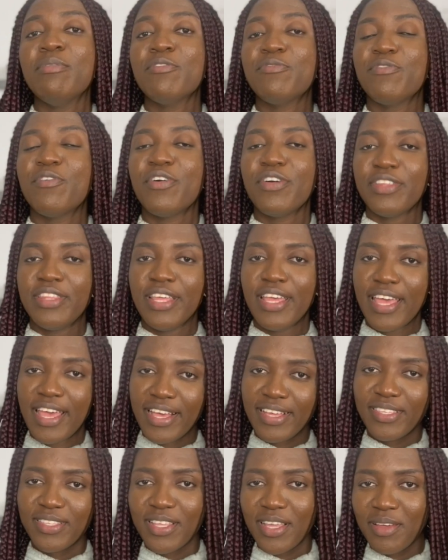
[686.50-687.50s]
before the
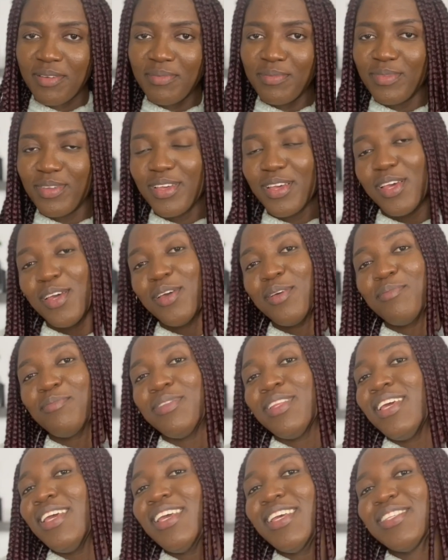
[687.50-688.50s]
exam,
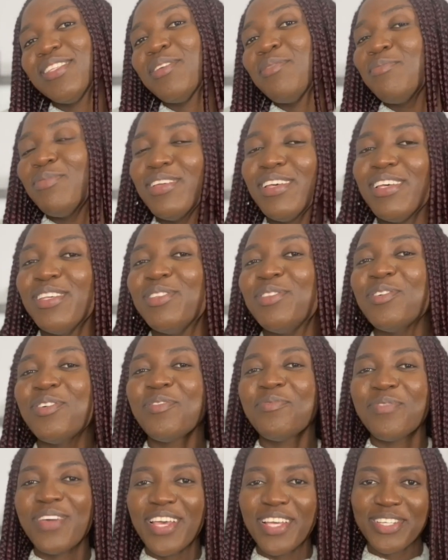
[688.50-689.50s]
please
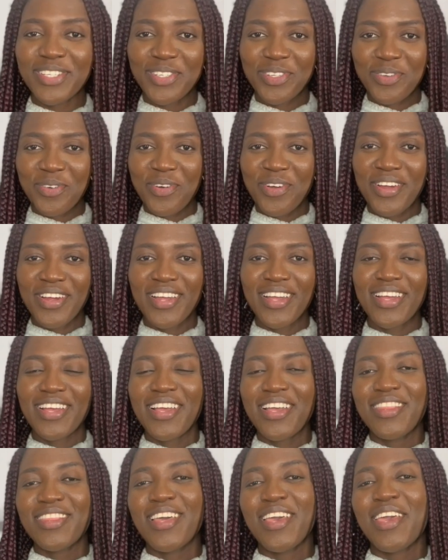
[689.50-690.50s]
do make sure
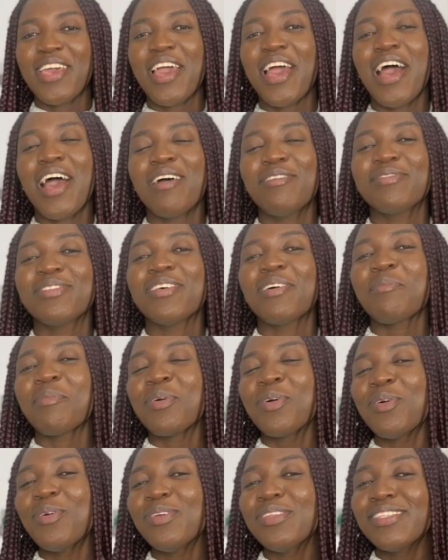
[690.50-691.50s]
that you have
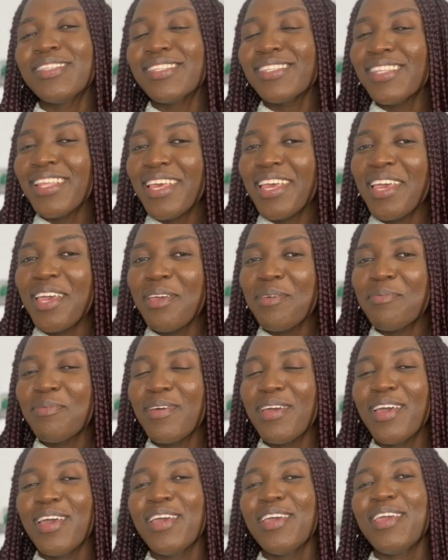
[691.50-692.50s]
some good sleep,
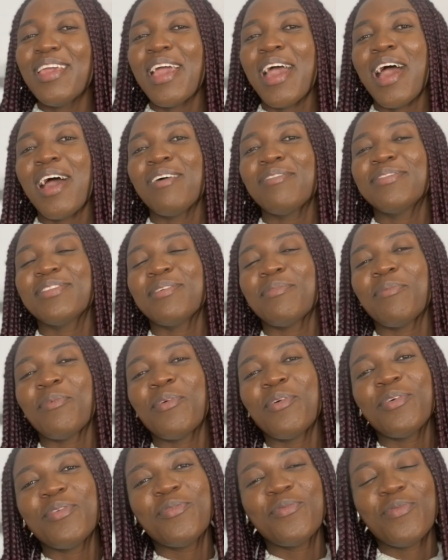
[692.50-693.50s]
you have some
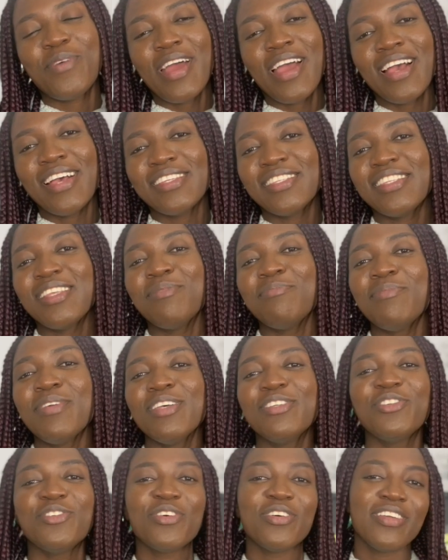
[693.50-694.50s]
good rest, and
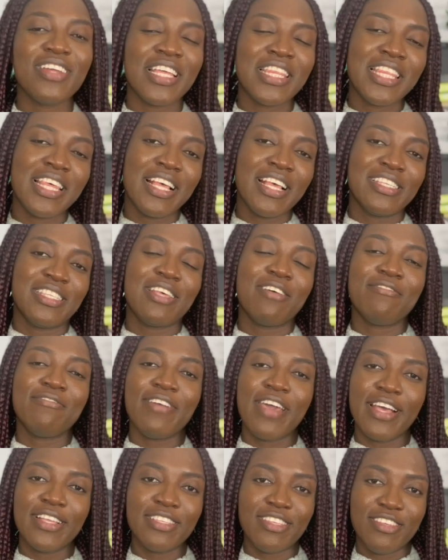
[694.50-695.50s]
make sure nothing is
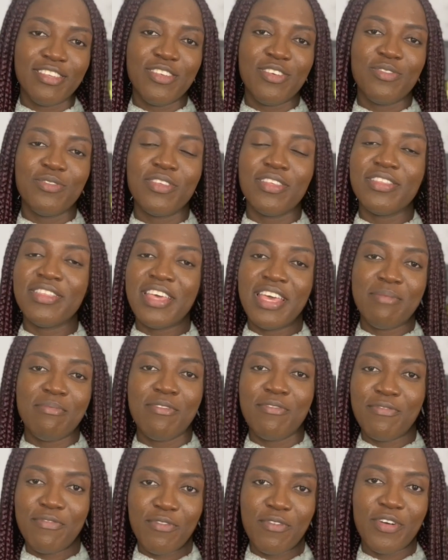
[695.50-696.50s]
affecting you the day
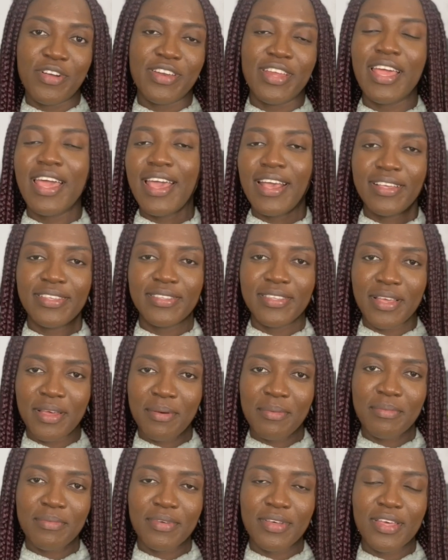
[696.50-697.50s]
before the
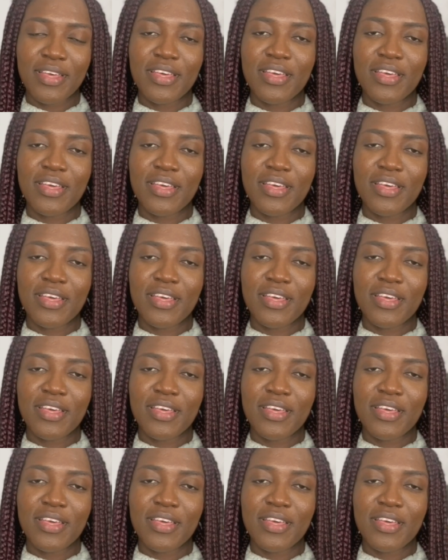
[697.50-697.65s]
exam.